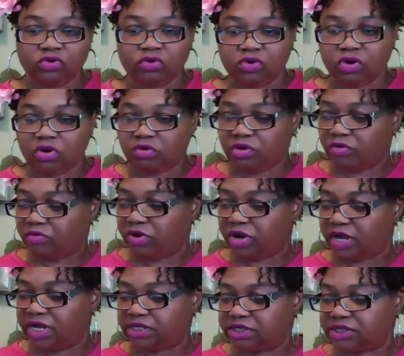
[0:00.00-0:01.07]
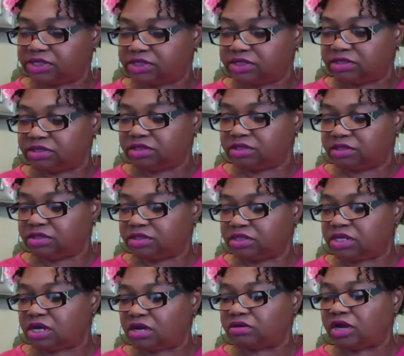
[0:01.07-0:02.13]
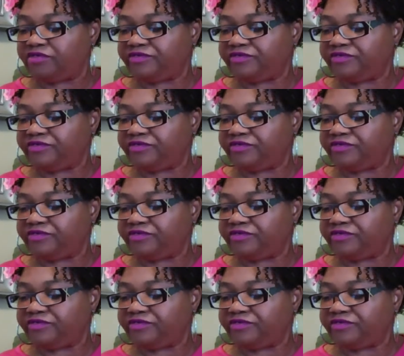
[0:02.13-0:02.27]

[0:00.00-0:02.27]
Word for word: Going once. So don't